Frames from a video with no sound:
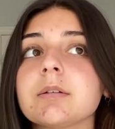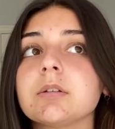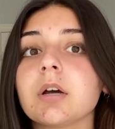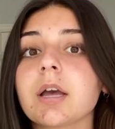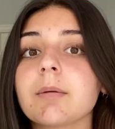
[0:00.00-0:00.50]

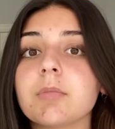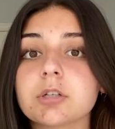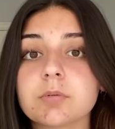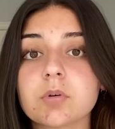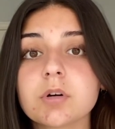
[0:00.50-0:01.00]
look at
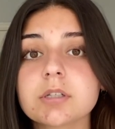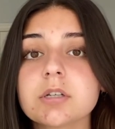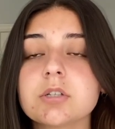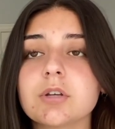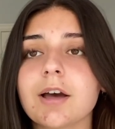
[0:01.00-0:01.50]
multiple
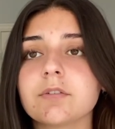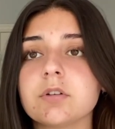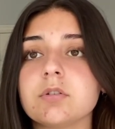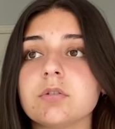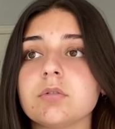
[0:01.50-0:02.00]
courses. You
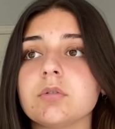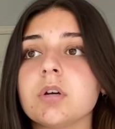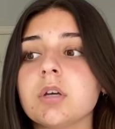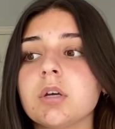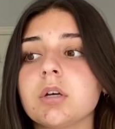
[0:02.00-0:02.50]

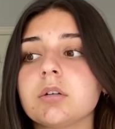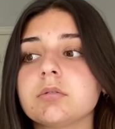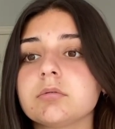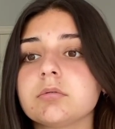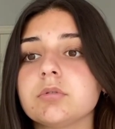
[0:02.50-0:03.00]

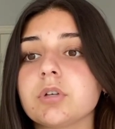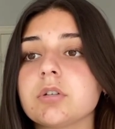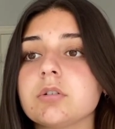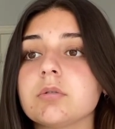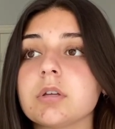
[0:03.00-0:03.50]
can
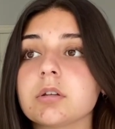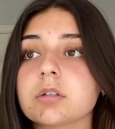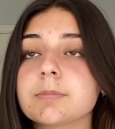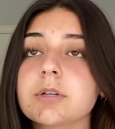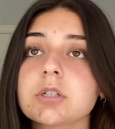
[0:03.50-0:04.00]
do either a
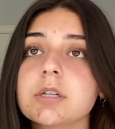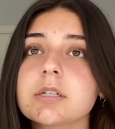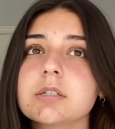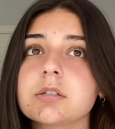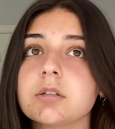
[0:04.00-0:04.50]

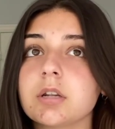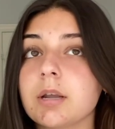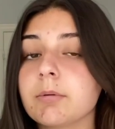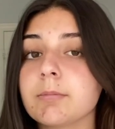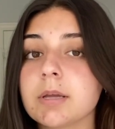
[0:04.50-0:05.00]
specialist, a
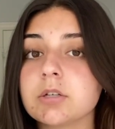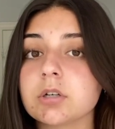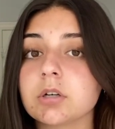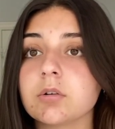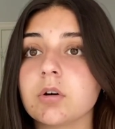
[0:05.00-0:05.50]
double
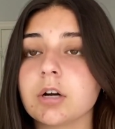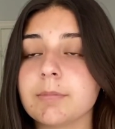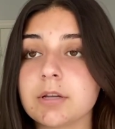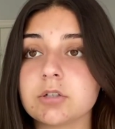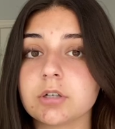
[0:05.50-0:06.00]
major, or a
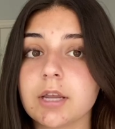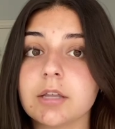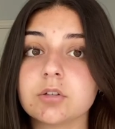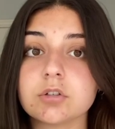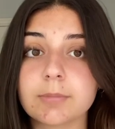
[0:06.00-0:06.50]
major
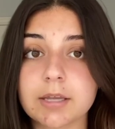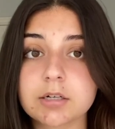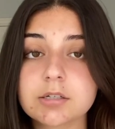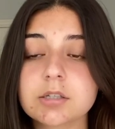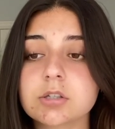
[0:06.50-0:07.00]
and two
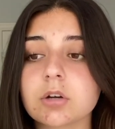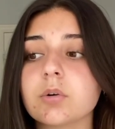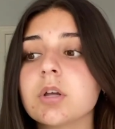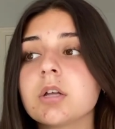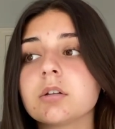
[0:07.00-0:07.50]
minors.
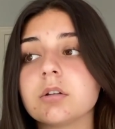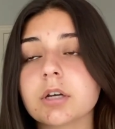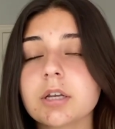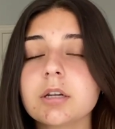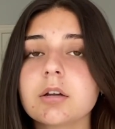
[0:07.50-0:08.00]
So look
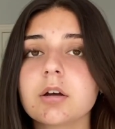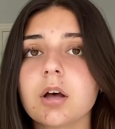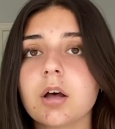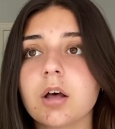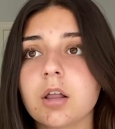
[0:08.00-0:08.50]
at
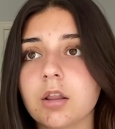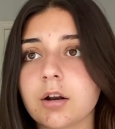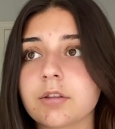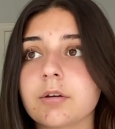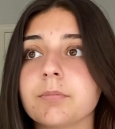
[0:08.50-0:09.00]
a lot
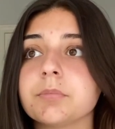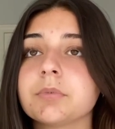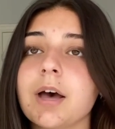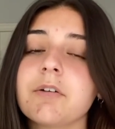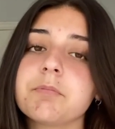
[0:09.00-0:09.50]
of them,
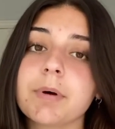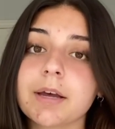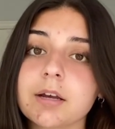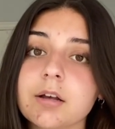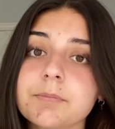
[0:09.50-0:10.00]
have
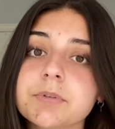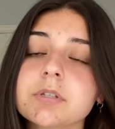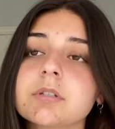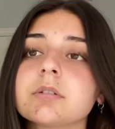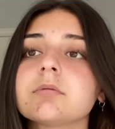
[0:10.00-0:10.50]

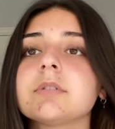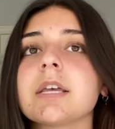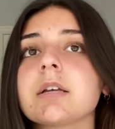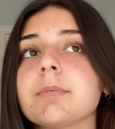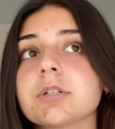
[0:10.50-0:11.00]
backups,
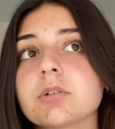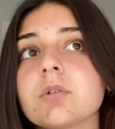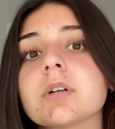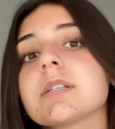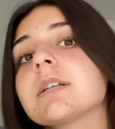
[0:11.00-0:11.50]
take a bunch of
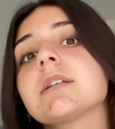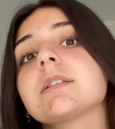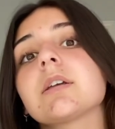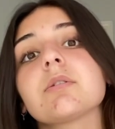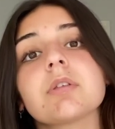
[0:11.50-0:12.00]
courses
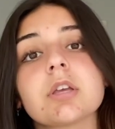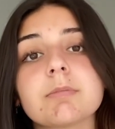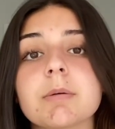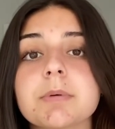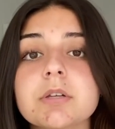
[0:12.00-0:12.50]
that you think you
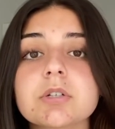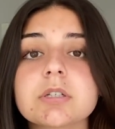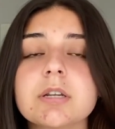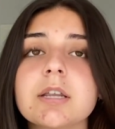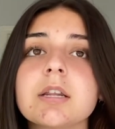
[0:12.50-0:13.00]
might be
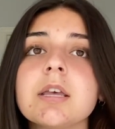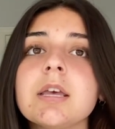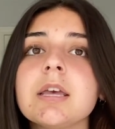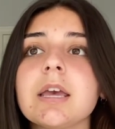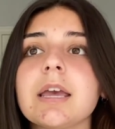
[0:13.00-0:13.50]
interested in,
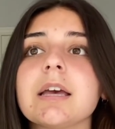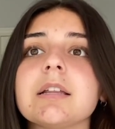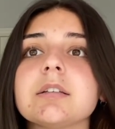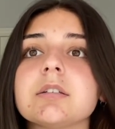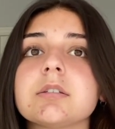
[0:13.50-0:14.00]

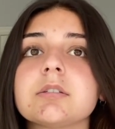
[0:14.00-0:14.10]
and